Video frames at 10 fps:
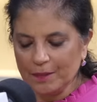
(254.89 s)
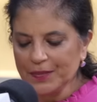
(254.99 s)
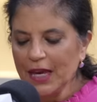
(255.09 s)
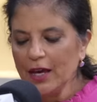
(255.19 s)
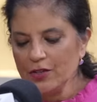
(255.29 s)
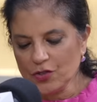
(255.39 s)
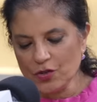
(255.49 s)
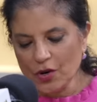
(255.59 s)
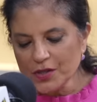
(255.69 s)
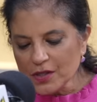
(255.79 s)
Okay. So
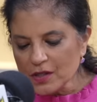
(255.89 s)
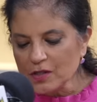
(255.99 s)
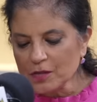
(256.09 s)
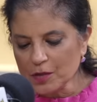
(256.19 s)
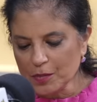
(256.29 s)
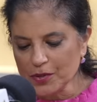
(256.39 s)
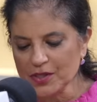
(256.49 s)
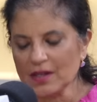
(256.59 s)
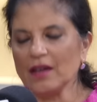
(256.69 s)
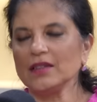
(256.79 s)
narcissism's a
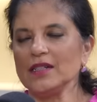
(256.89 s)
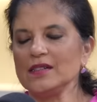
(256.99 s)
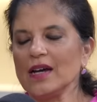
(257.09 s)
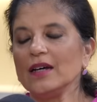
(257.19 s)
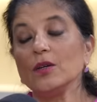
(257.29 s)
personality style,